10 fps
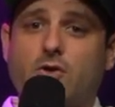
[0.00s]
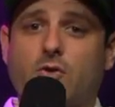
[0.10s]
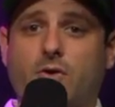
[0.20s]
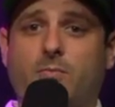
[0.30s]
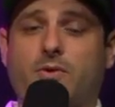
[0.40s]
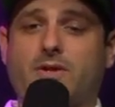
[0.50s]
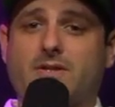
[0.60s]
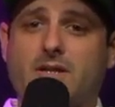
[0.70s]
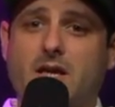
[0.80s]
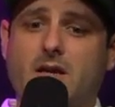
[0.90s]
No, they'll put the
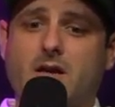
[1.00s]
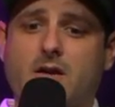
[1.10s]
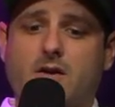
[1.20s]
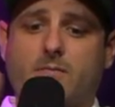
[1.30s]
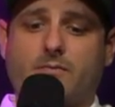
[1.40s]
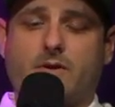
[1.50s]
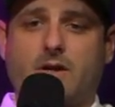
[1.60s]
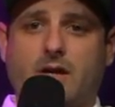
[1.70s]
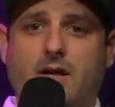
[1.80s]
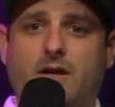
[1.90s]
steak,
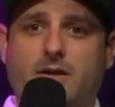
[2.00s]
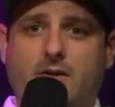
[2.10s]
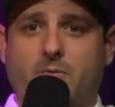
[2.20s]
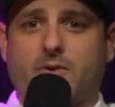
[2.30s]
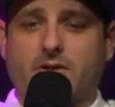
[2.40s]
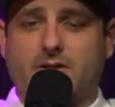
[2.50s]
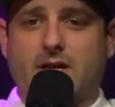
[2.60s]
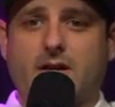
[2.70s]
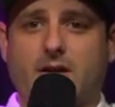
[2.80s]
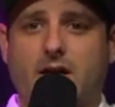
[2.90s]
and they'll put the
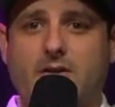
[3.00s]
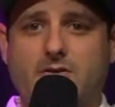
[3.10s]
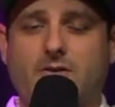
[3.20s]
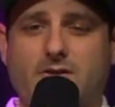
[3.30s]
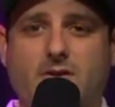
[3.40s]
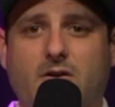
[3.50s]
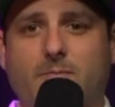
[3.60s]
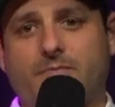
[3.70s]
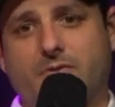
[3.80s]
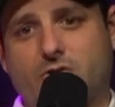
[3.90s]
steak into the
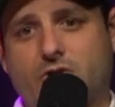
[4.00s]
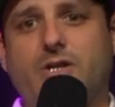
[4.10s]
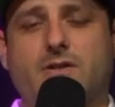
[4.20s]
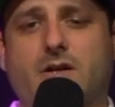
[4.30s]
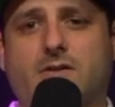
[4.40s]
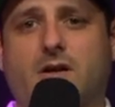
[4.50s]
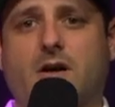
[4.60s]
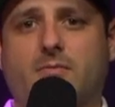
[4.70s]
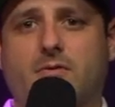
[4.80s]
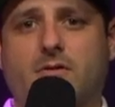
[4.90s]
sub, cheese on
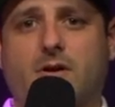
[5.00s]
top.